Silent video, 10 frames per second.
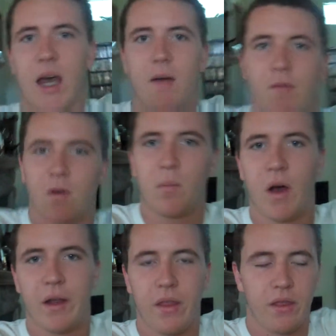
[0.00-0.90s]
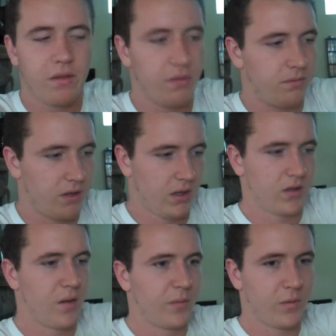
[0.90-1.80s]
to camp for a month in
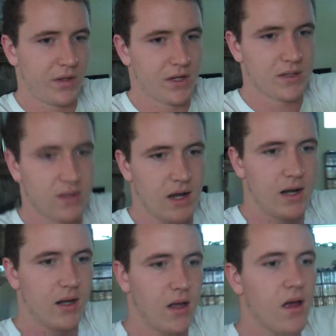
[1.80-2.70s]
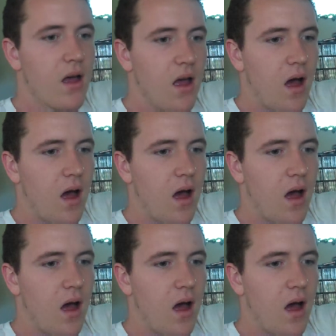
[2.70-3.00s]
a couple weeks, and uh.